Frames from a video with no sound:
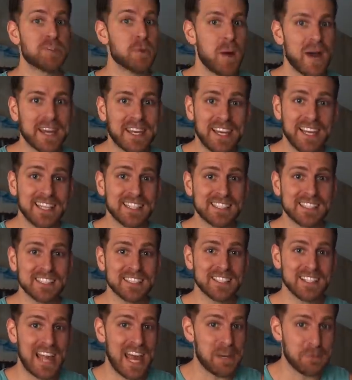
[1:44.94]
So I kiss
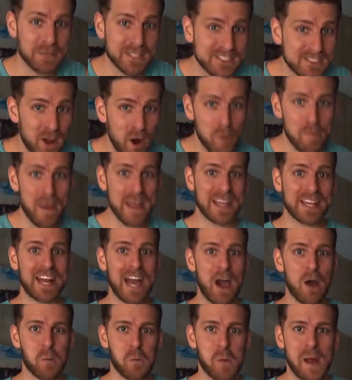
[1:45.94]
her and we start making
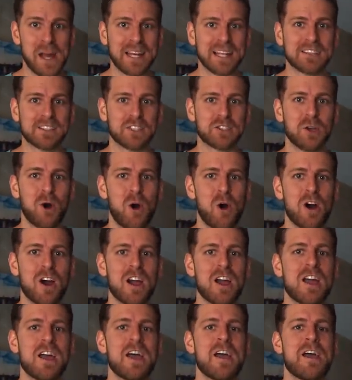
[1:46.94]
out right at the
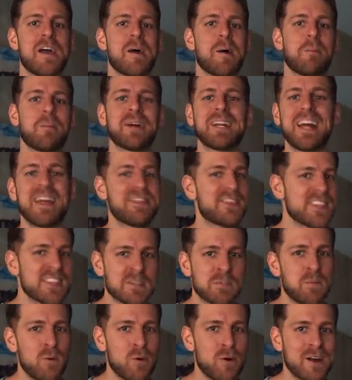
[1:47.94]
door. But at
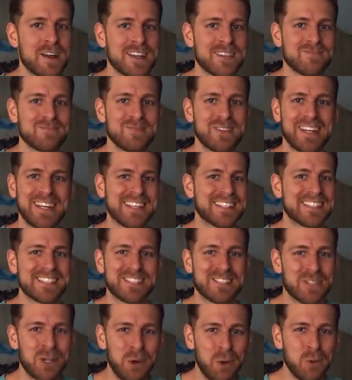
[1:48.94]
this point, it's
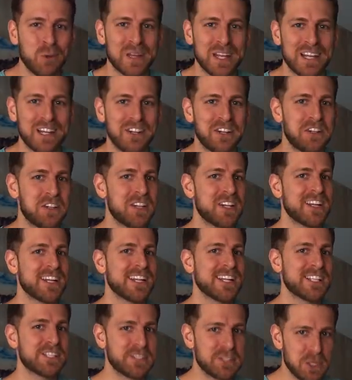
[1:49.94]
too little,
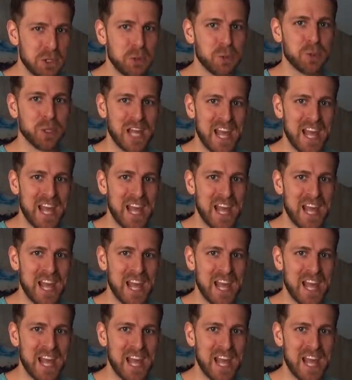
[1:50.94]
too